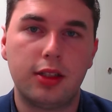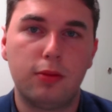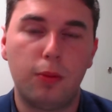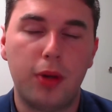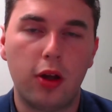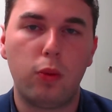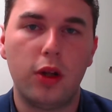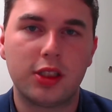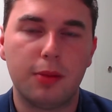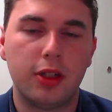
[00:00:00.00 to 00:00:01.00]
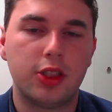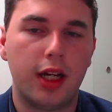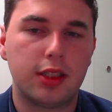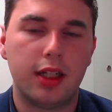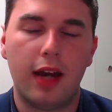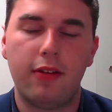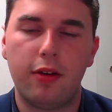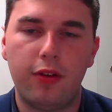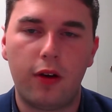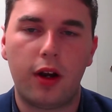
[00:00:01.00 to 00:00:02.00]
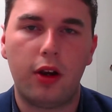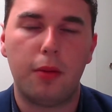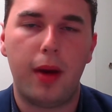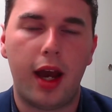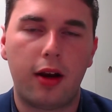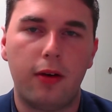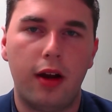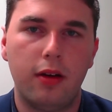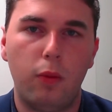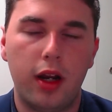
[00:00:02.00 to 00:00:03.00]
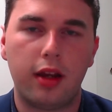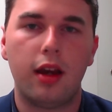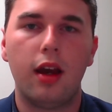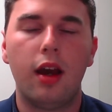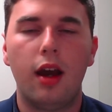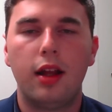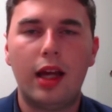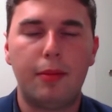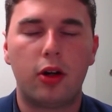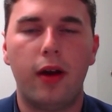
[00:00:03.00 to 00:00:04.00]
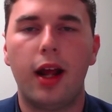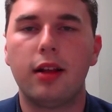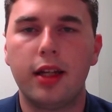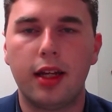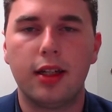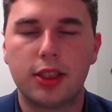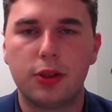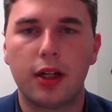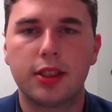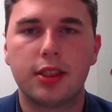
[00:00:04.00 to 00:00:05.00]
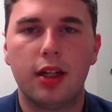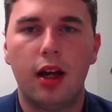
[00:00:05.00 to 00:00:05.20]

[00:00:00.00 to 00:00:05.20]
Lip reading: Both Winsome and Jason have a very good background in winning Democratic leaning districts